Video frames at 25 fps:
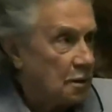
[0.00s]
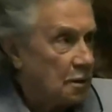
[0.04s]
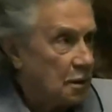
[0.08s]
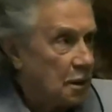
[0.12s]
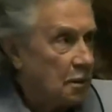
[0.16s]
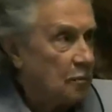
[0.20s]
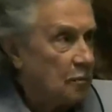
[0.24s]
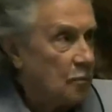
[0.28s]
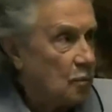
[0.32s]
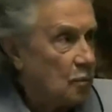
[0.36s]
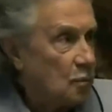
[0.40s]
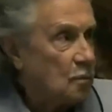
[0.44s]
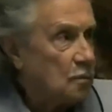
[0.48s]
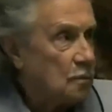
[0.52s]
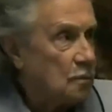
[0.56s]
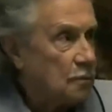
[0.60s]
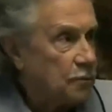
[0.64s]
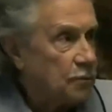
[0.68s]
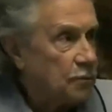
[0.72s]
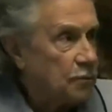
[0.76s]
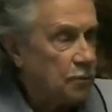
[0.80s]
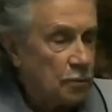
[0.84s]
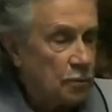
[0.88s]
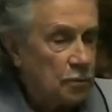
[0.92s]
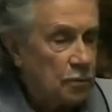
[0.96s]
They
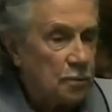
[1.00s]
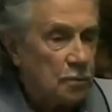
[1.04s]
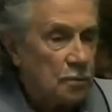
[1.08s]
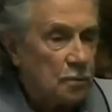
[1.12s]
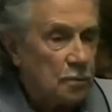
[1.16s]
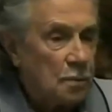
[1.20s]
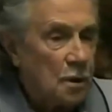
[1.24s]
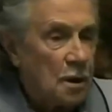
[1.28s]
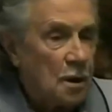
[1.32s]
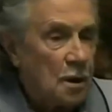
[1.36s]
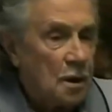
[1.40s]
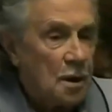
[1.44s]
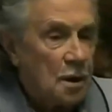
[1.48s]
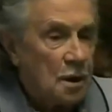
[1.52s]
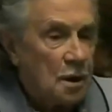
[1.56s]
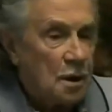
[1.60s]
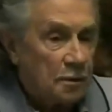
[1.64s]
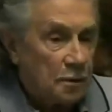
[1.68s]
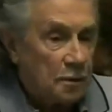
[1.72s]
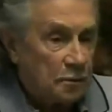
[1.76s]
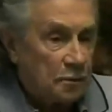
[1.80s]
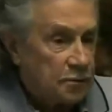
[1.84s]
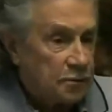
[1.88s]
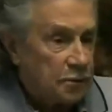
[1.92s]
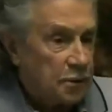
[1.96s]
move through
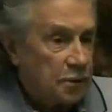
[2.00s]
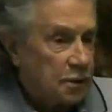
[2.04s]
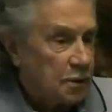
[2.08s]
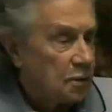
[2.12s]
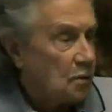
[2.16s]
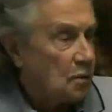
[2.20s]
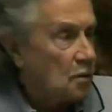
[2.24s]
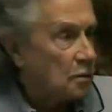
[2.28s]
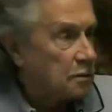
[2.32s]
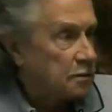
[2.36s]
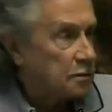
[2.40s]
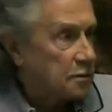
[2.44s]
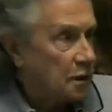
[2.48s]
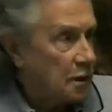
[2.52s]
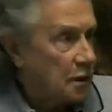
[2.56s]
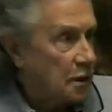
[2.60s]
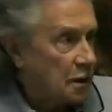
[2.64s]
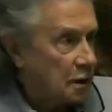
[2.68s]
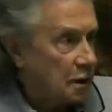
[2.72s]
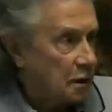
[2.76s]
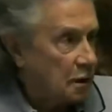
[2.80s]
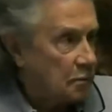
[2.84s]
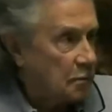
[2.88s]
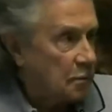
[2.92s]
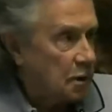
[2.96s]
this thing called
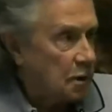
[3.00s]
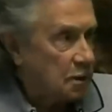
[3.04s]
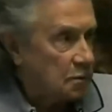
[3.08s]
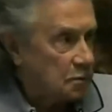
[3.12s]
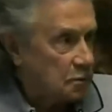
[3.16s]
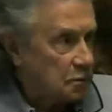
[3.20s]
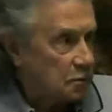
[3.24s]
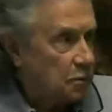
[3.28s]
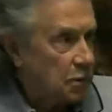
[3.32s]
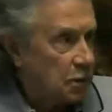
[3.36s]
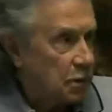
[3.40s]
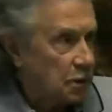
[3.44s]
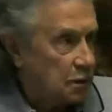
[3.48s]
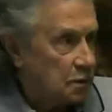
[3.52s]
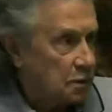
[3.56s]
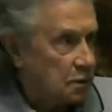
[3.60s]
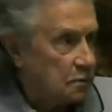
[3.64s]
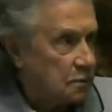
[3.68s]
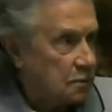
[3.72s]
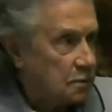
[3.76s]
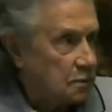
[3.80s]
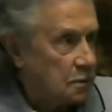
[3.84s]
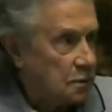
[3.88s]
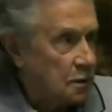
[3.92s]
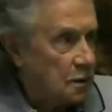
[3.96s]
time and
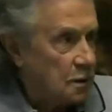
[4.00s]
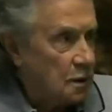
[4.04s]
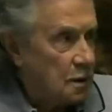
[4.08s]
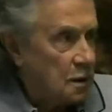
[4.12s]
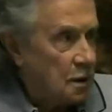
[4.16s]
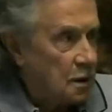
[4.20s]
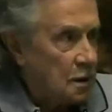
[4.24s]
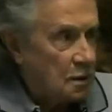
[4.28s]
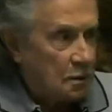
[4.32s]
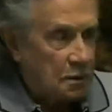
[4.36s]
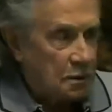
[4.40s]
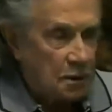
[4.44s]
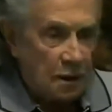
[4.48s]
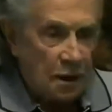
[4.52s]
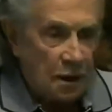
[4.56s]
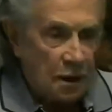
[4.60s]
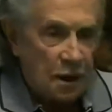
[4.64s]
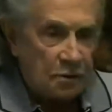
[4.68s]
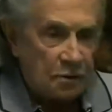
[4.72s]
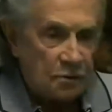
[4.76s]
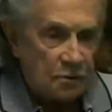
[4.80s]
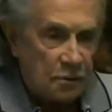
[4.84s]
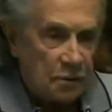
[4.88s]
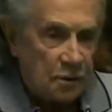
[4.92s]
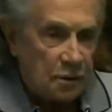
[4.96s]
space. They
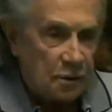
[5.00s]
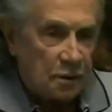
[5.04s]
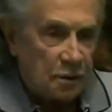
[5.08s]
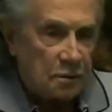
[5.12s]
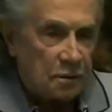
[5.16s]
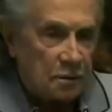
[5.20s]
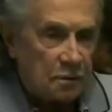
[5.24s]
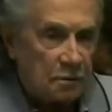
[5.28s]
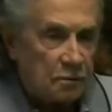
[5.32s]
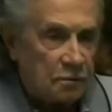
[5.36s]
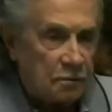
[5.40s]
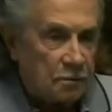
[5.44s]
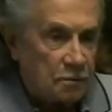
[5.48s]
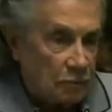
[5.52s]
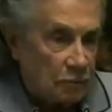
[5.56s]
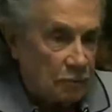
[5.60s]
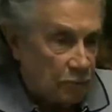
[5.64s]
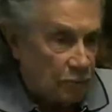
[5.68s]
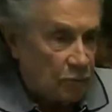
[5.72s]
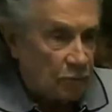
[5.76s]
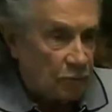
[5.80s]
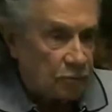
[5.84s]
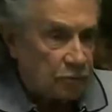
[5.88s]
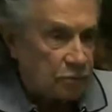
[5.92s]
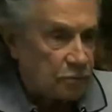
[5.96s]
actually
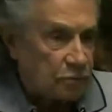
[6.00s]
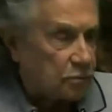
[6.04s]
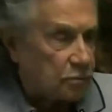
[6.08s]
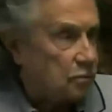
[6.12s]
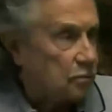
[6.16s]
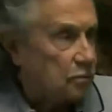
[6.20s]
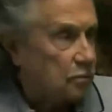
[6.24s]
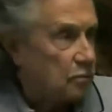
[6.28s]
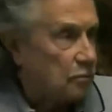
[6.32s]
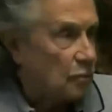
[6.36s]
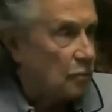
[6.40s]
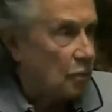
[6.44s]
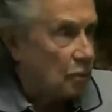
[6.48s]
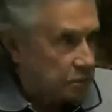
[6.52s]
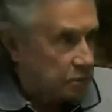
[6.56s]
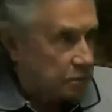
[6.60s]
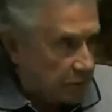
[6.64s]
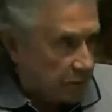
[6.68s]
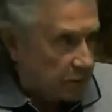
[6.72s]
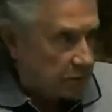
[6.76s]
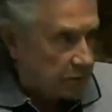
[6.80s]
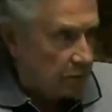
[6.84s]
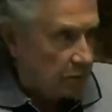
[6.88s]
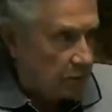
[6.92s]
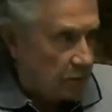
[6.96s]
traverse through
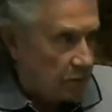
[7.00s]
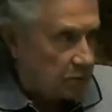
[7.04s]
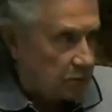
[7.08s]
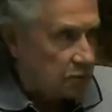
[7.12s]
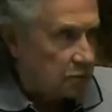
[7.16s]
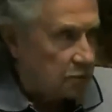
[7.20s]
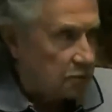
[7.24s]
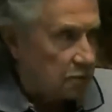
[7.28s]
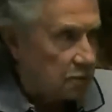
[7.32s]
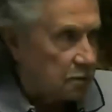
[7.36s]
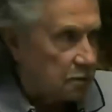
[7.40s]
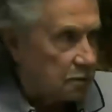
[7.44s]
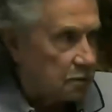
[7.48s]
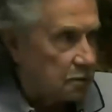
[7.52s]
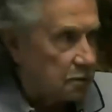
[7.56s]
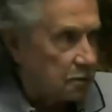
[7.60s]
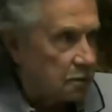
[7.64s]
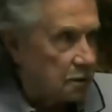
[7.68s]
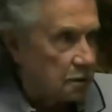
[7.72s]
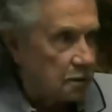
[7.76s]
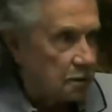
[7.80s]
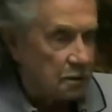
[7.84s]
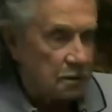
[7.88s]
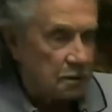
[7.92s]
multi-dimensions.